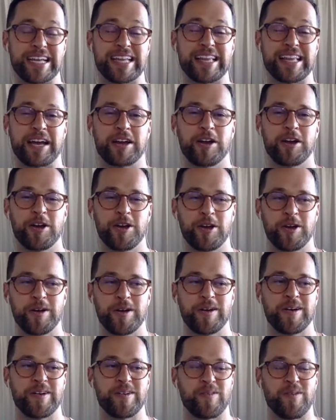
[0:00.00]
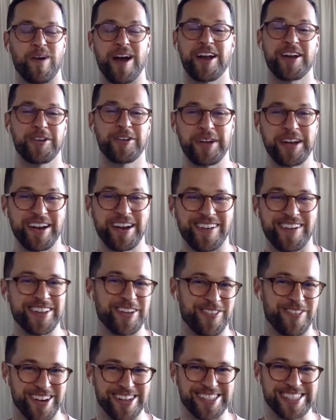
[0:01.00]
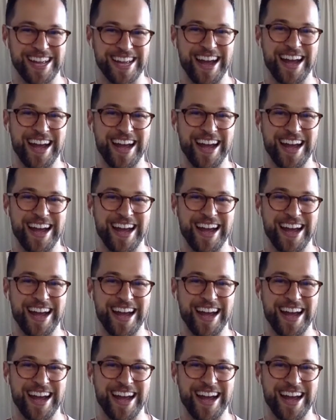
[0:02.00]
like, "Why are you here on the first day?"